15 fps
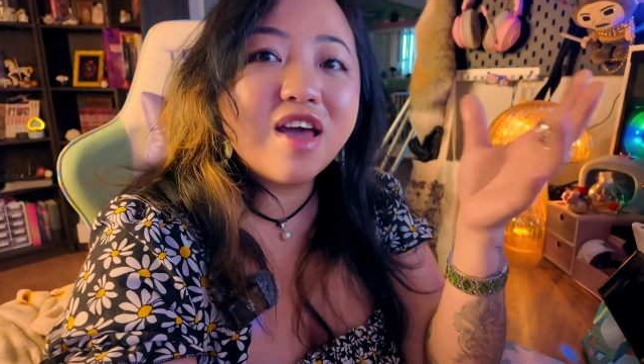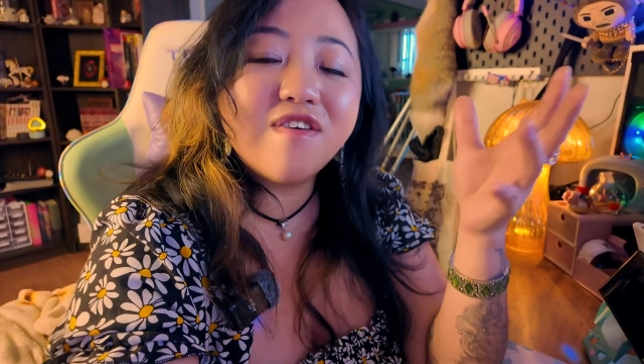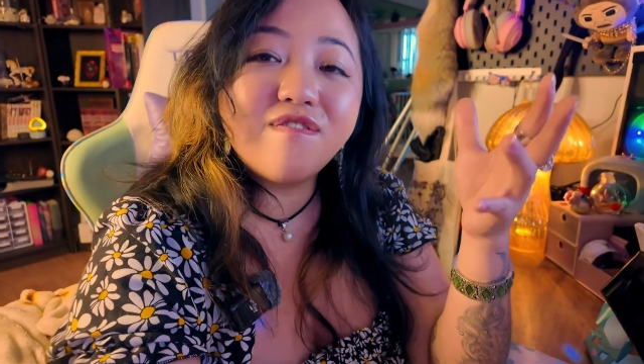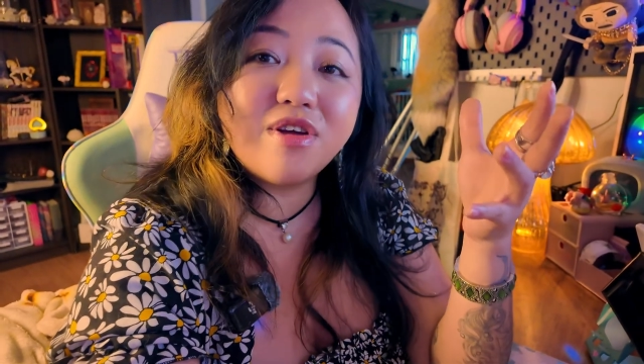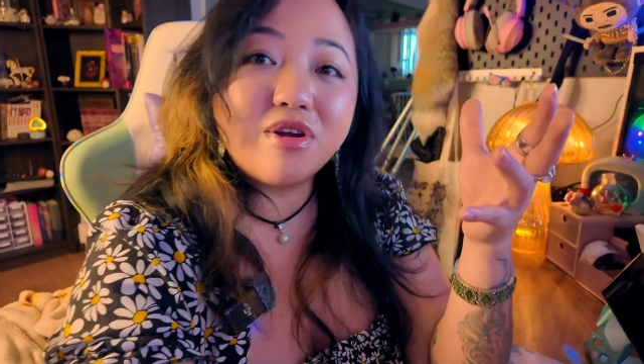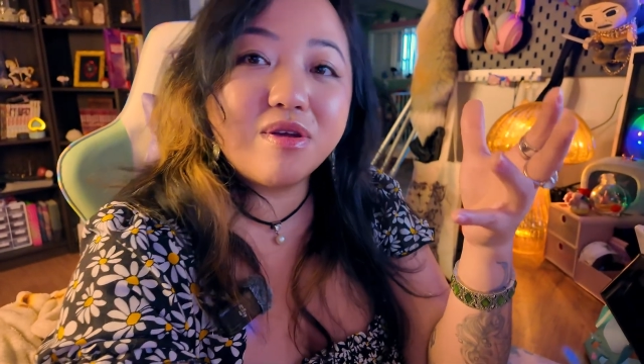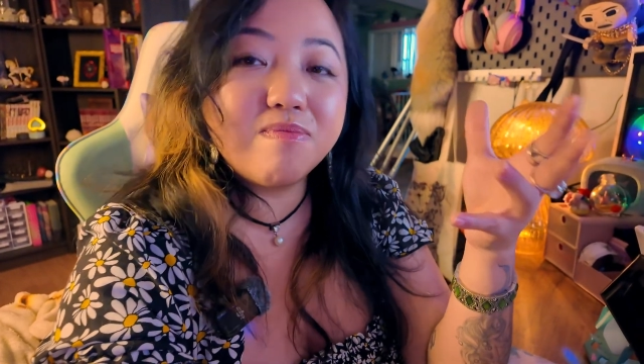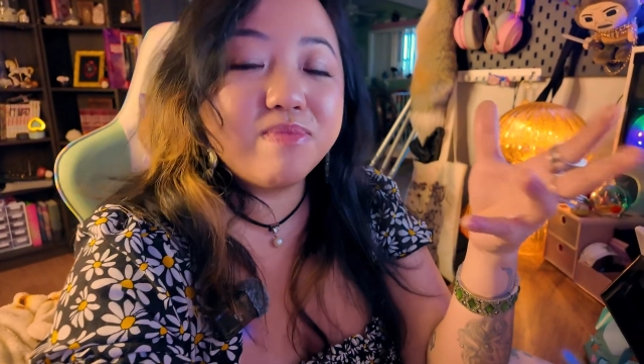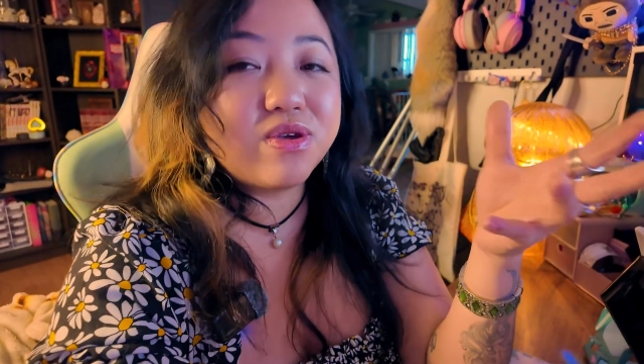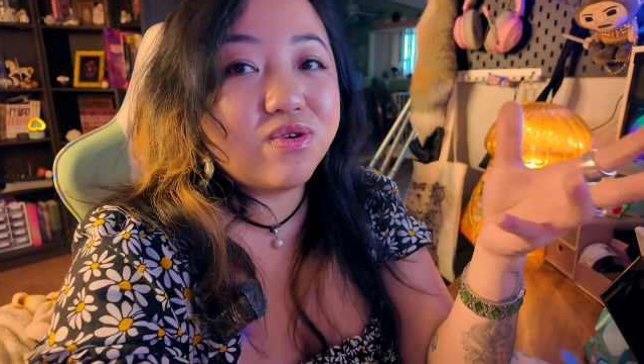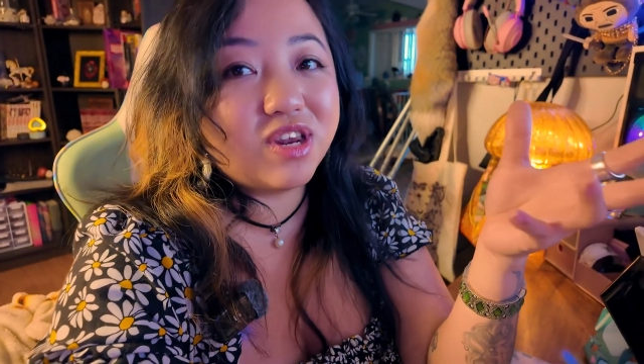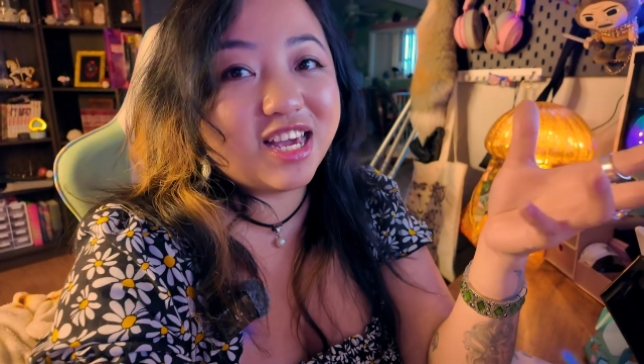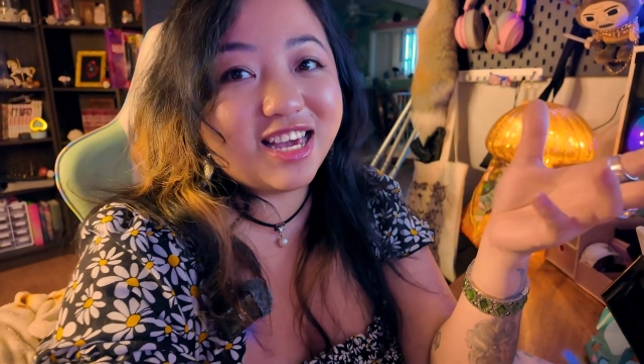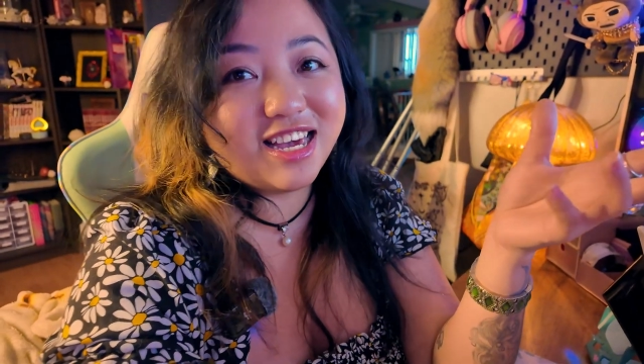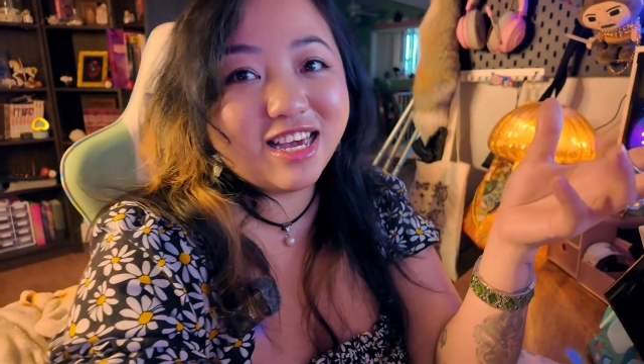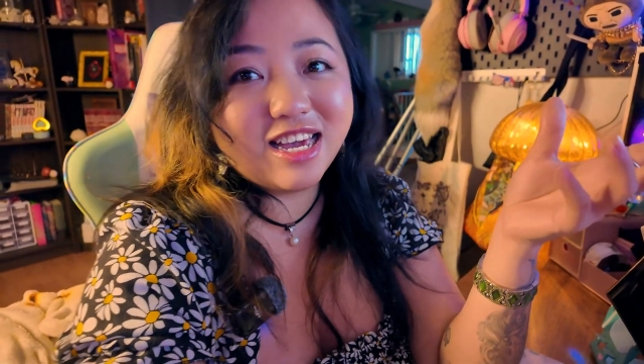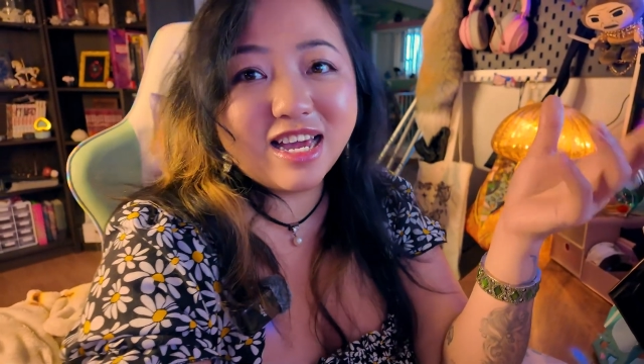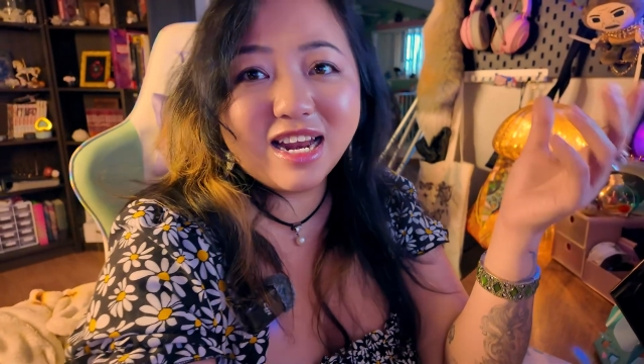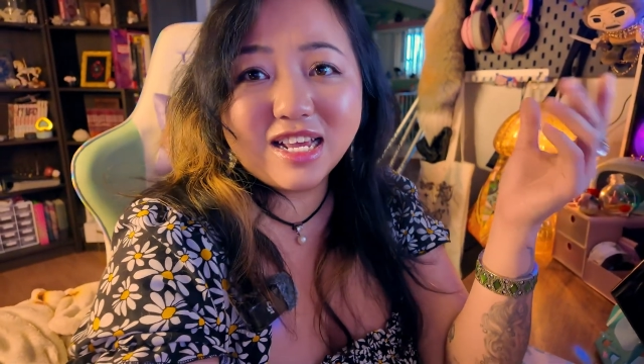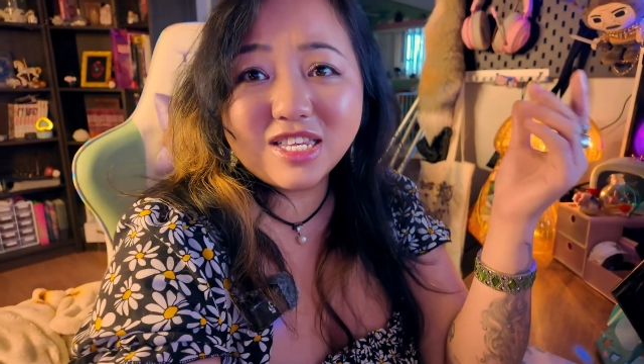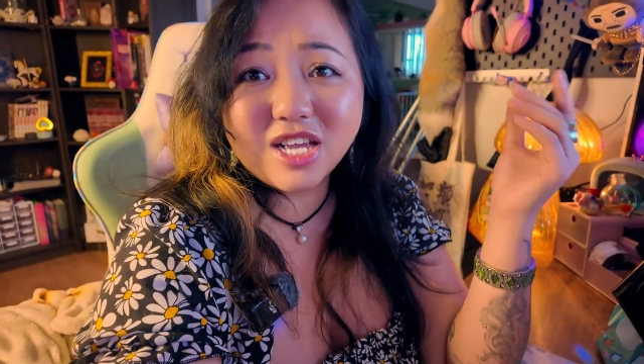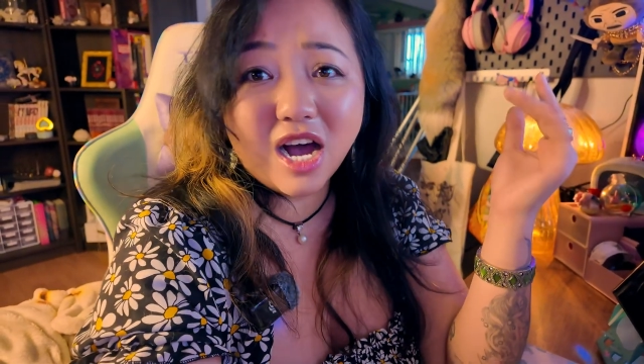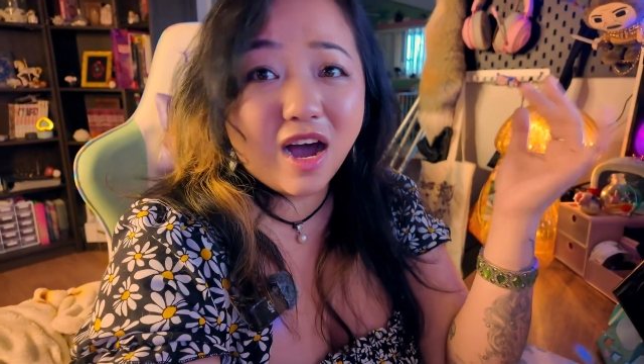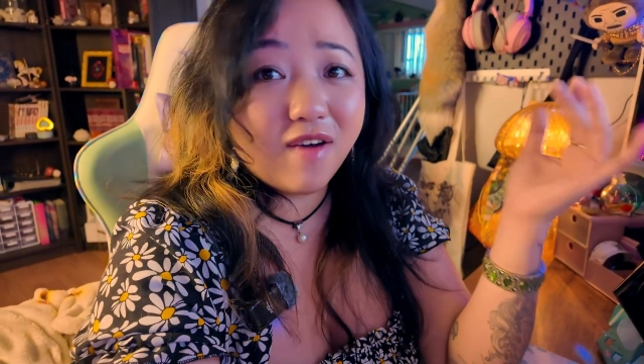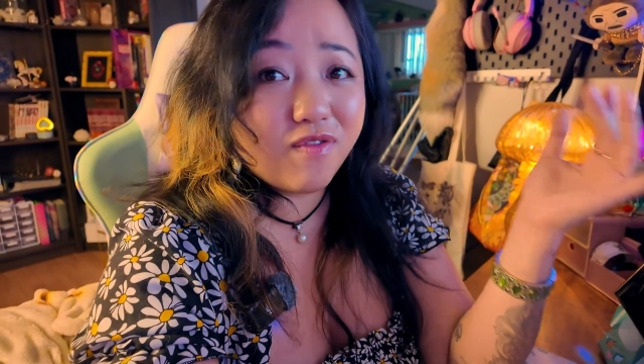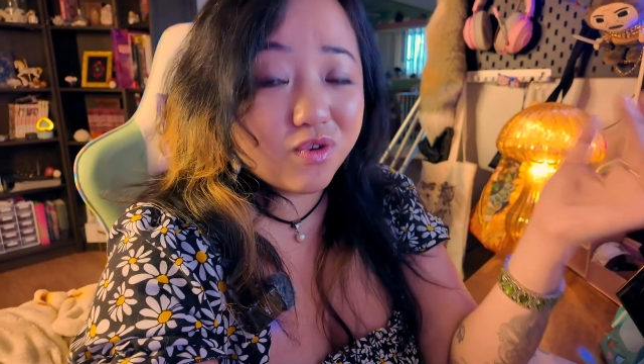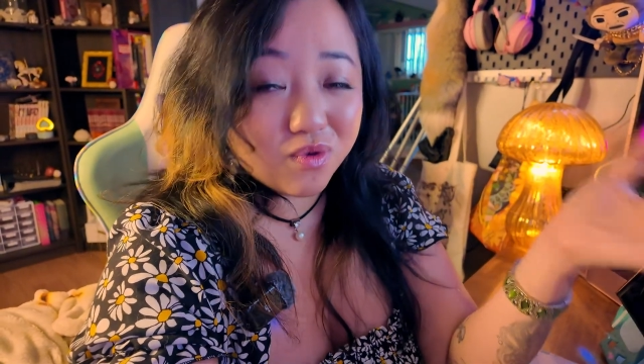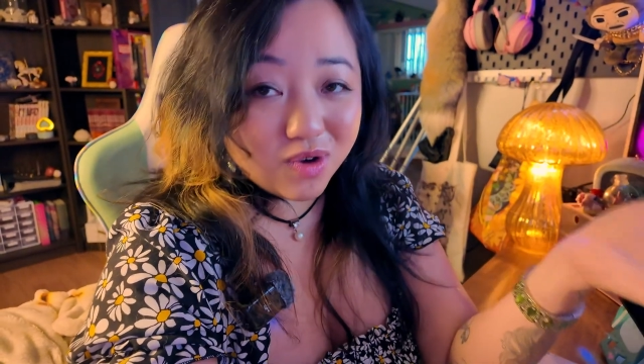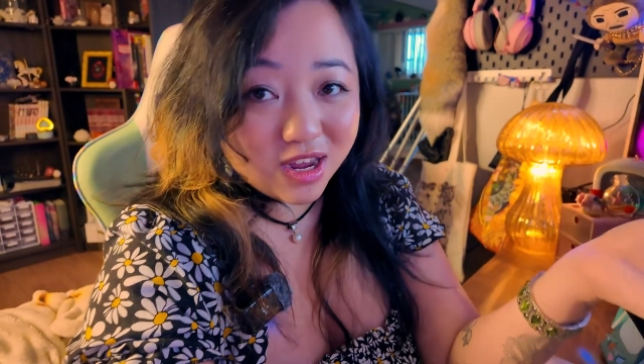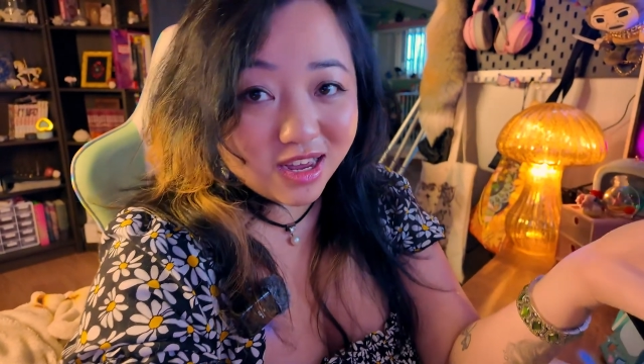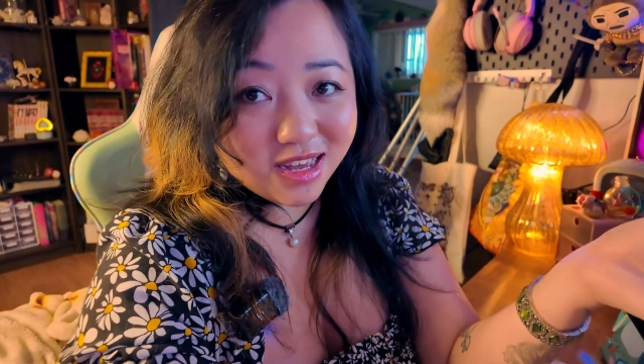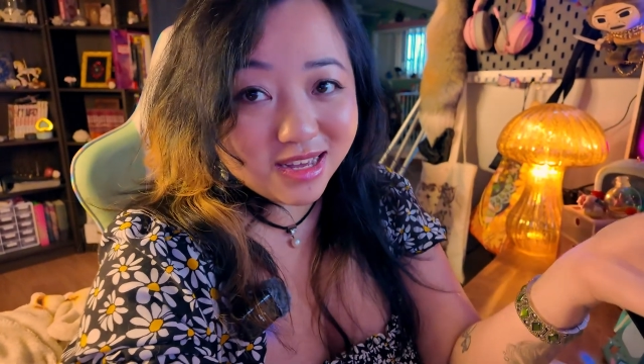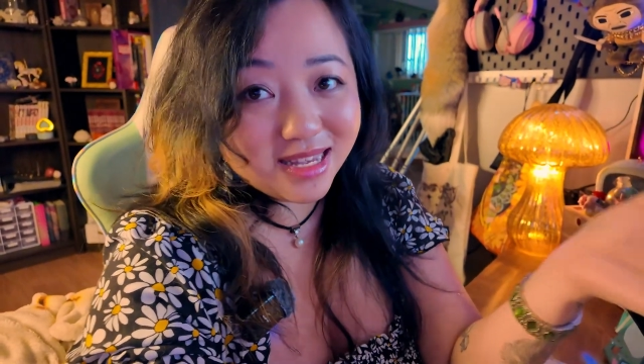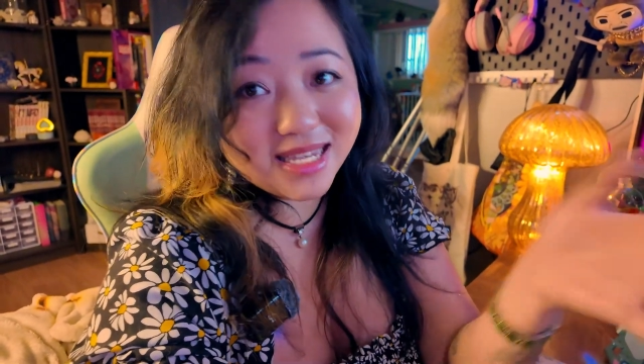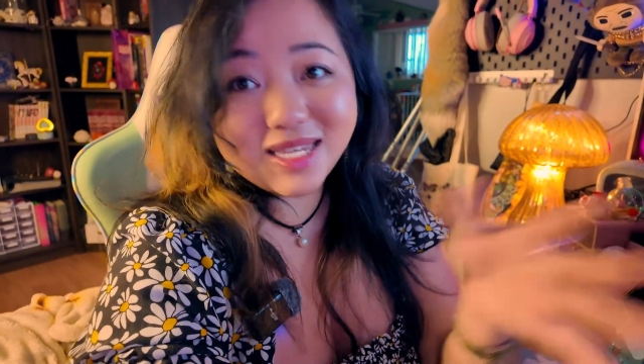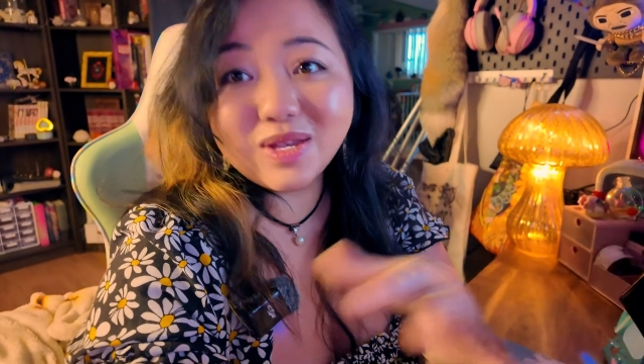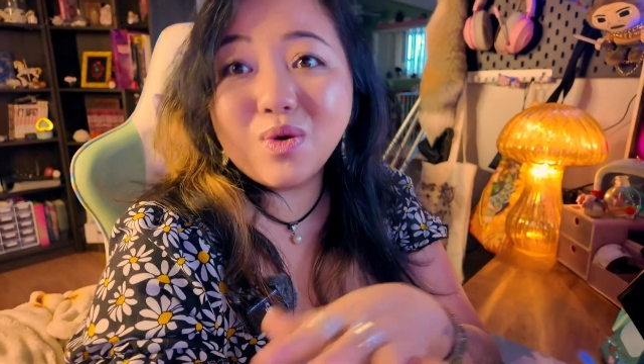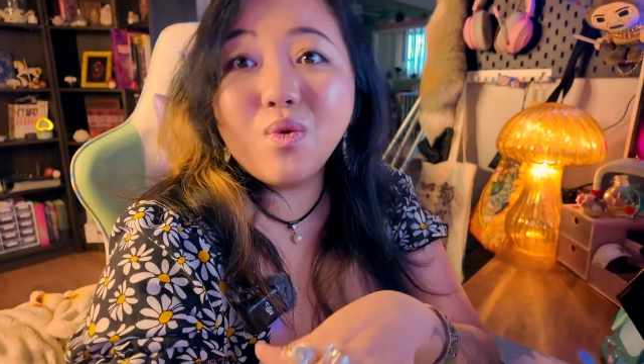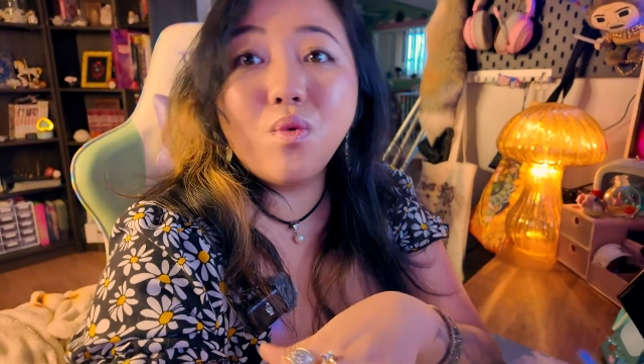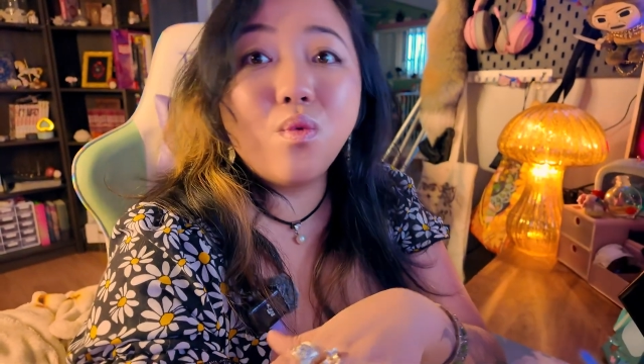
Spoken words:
very muted, soft greens,